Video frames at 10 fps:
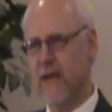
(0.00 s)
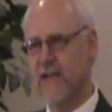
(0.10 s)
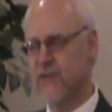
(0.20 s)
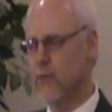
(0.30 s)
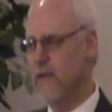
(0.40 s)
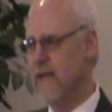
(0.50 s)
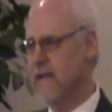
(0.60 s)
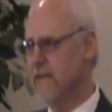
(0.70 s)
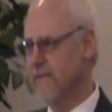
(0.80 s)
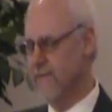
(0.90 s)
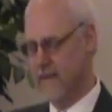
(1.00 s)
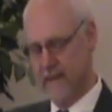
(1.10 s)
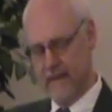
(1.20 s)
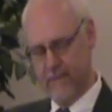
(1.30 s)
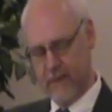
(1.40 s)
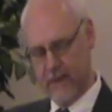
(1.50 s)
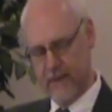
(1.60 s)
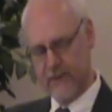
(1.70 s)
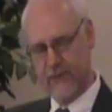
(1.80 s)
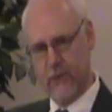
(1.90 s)
past week of the
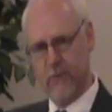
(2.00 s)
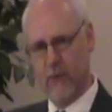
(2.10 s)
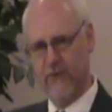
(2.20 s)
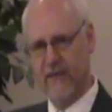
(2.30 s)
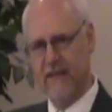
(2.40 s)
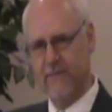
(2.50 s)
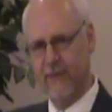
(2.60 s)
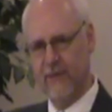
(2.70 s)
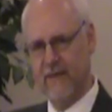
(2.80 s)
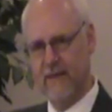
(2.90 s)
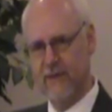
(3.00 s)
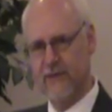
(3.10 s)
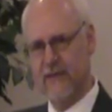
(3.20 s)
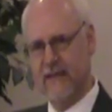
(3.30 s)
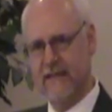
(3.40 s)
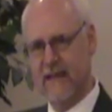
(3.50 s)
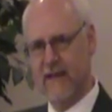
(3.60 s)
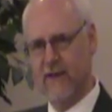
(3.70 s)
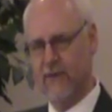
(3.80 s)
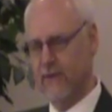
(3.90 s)
various football teams and they're sitting
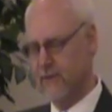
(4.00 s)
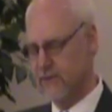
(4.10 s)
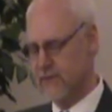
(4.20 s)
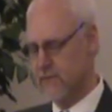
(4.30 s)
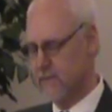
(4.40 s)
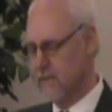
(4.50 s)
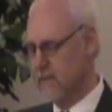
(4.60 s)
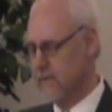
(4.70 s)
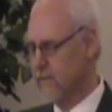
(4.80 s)
down or uh,